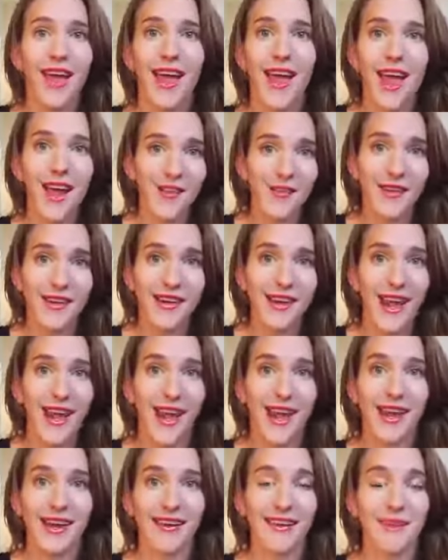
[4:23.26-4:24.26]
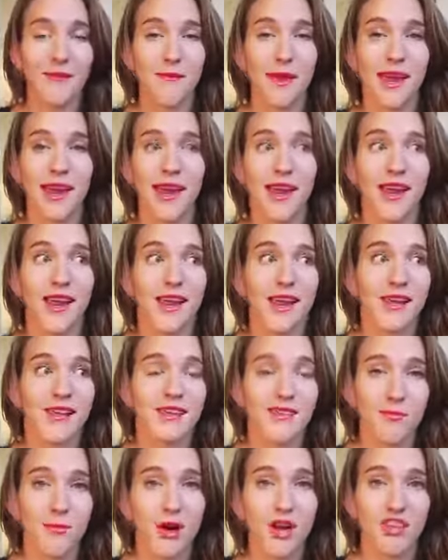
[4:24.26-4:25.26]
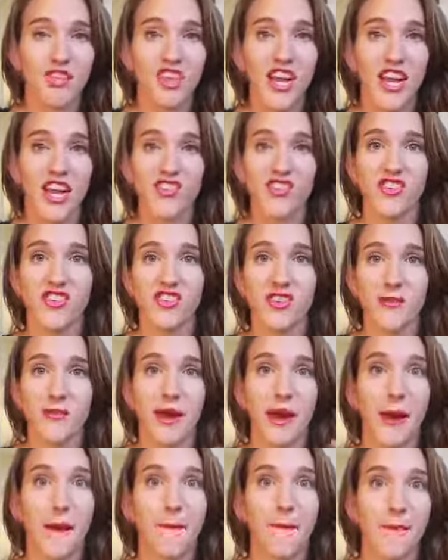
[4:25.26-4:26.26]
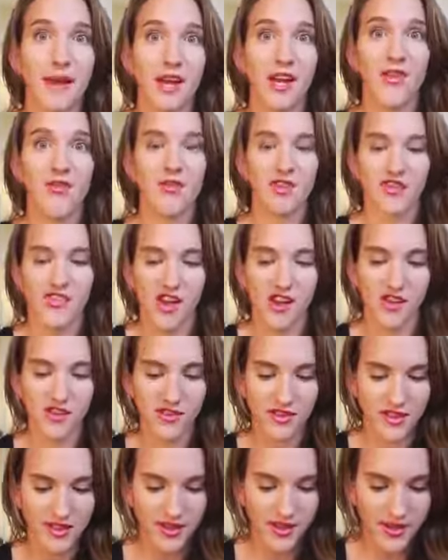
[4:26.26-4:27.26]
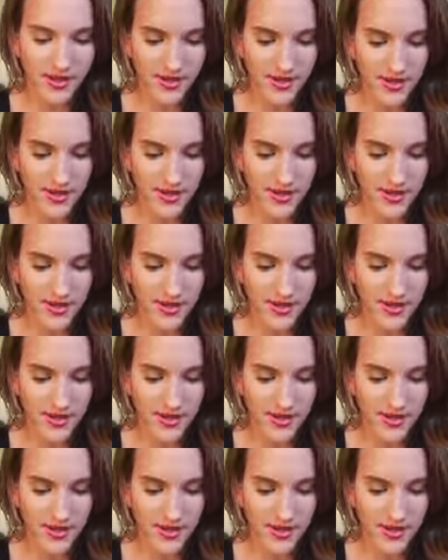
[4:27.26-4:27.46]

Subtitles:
every day to make small changes to make big results.